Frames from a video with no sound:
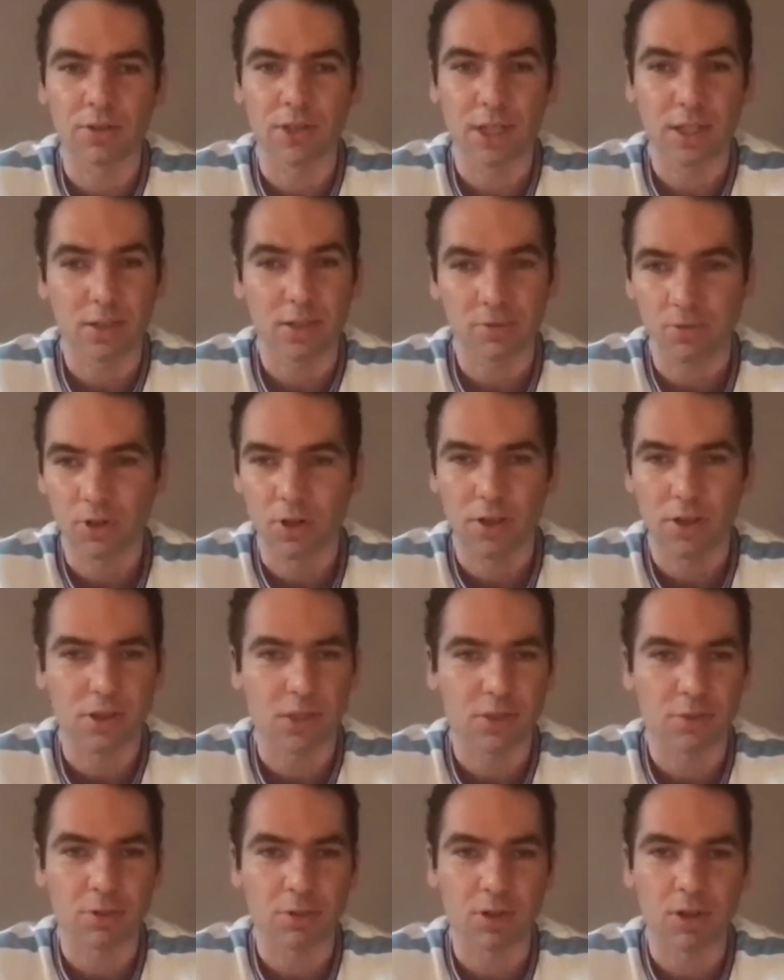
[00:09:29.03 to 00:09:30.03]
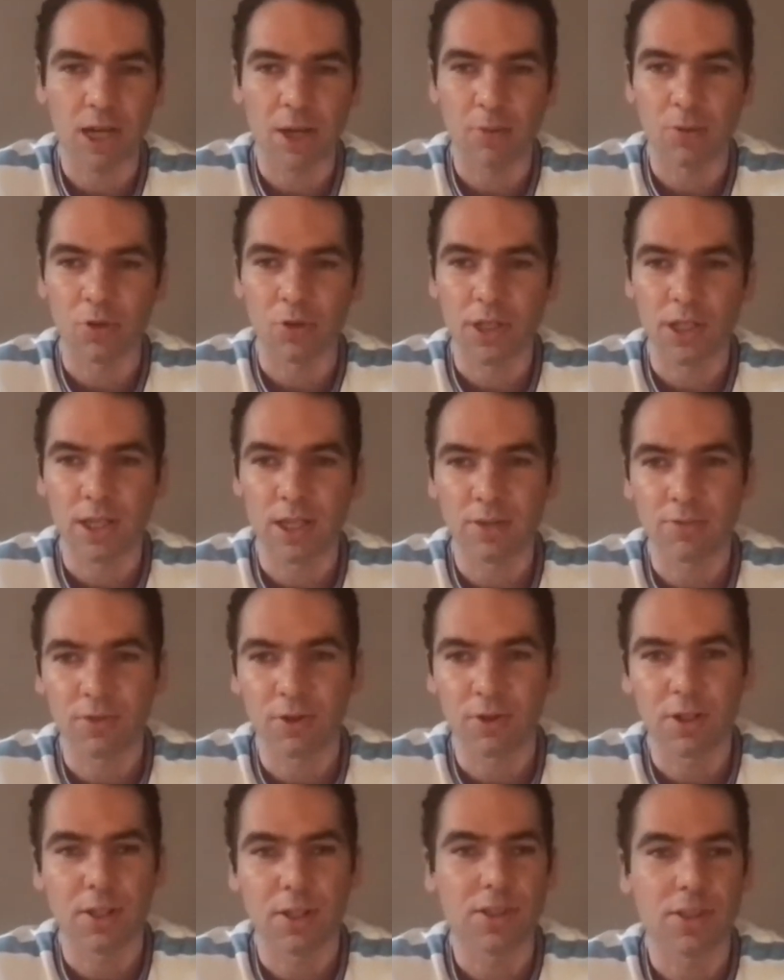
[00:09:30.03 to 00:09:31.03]
Declan Rice as well, Hammer of the Year,
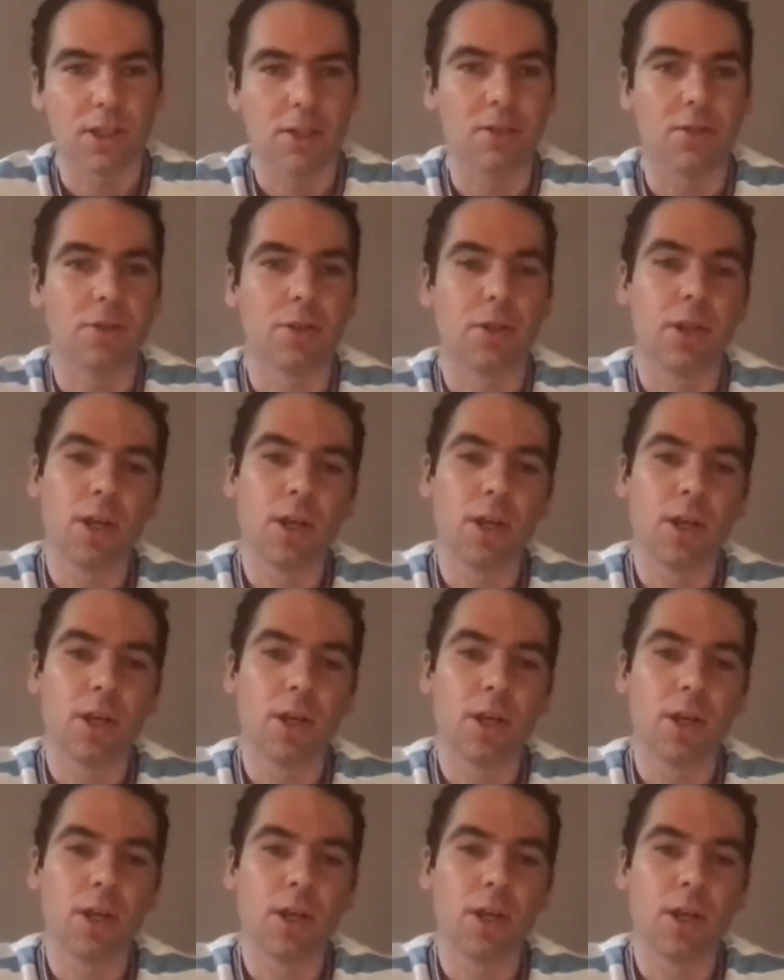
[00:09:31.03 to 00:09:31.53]
rightly so.